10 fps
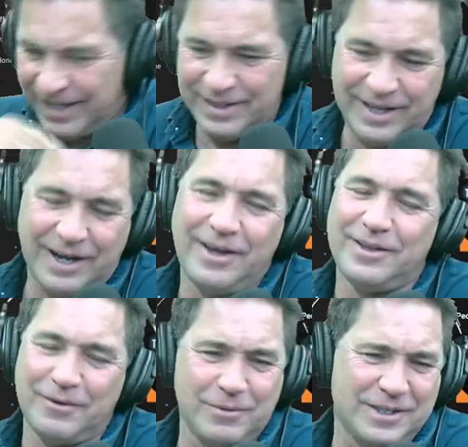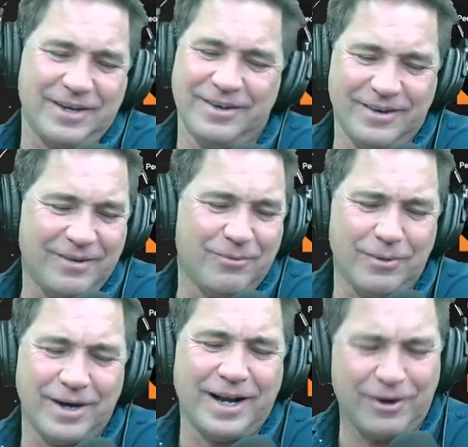and then I and there was like
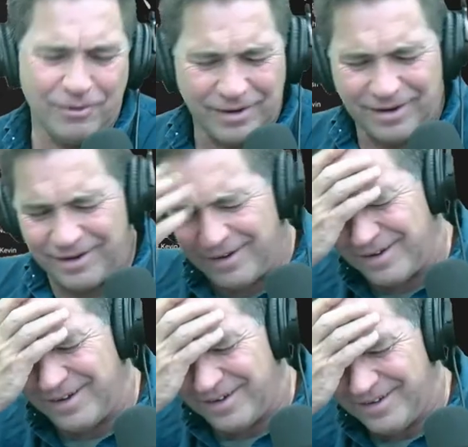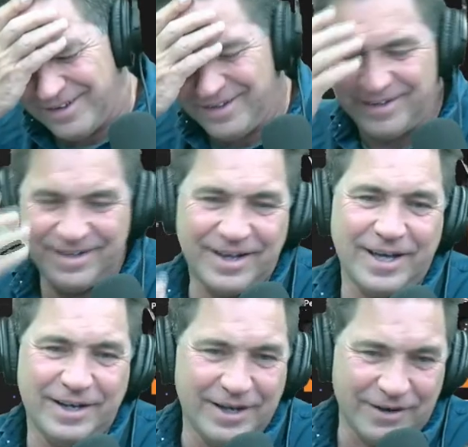what I go ah, oh. I
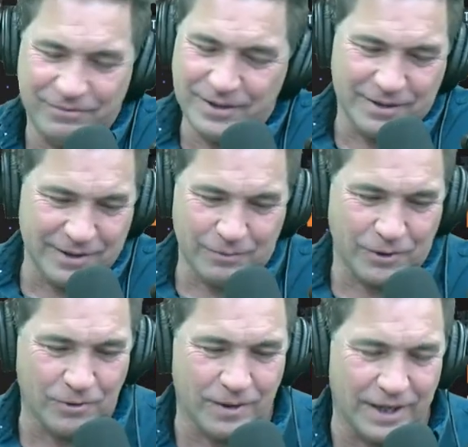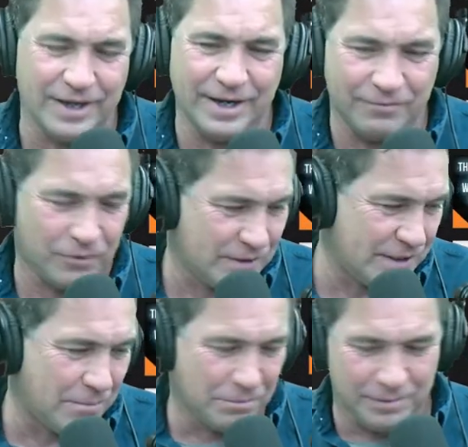I didn't hit record. I didn't have Chris
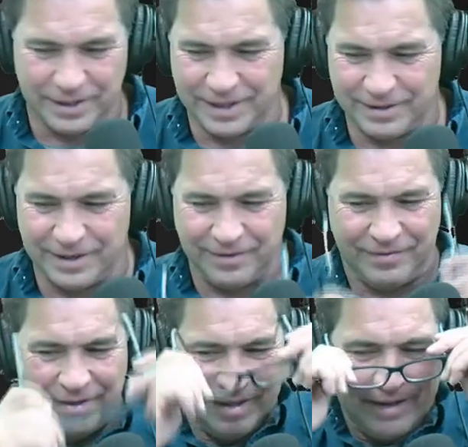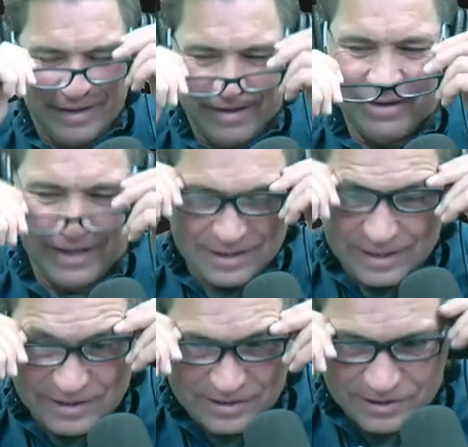helping me that day. Not
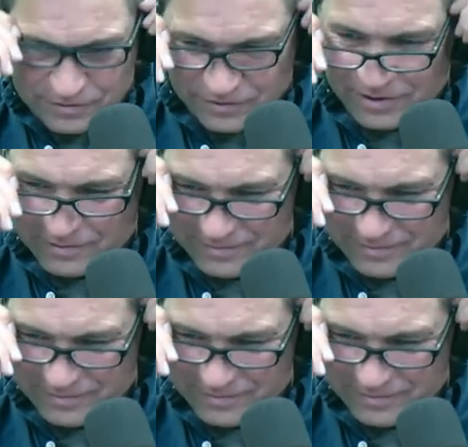that it's his fault,